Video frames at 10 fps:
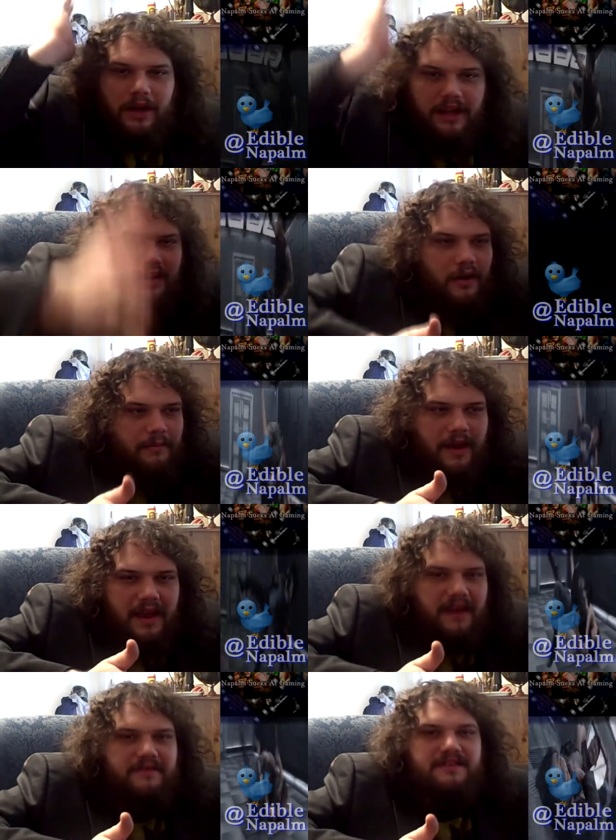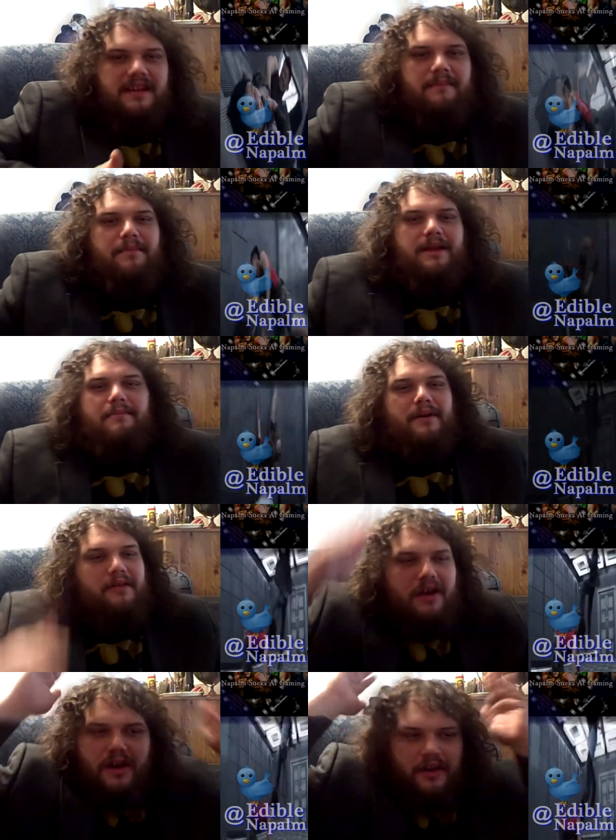really good head of steam being
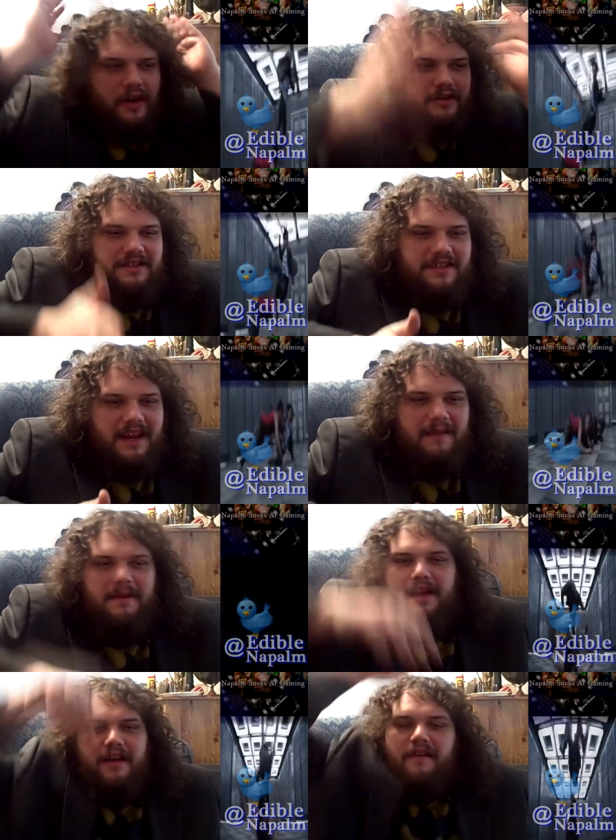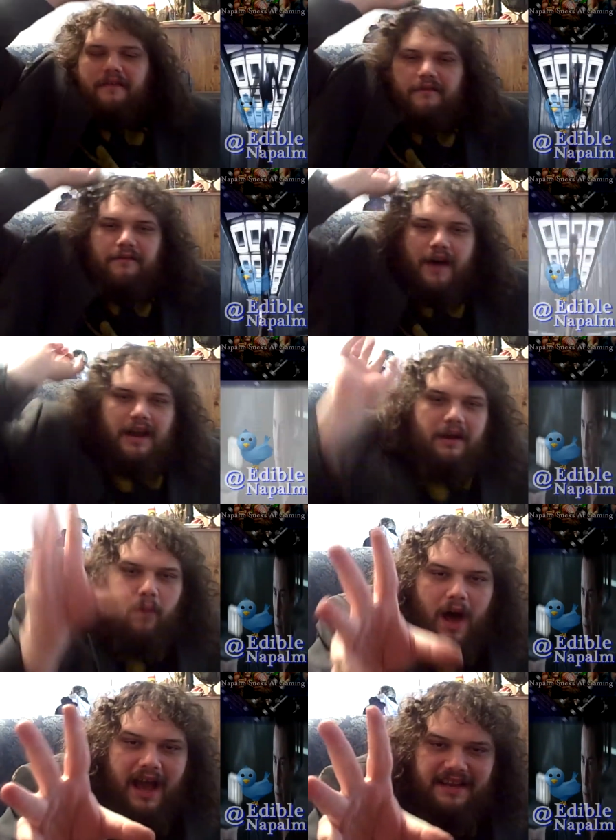built, good steam, fucking
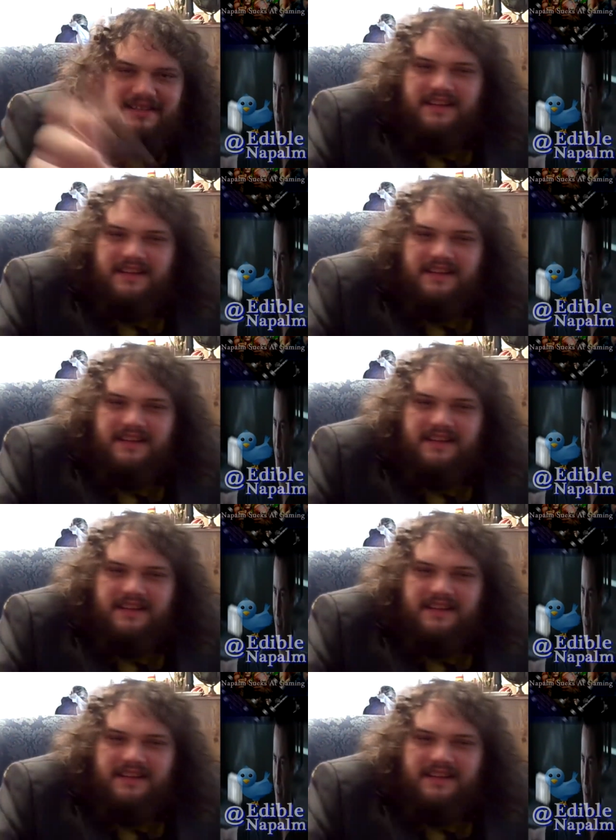quiet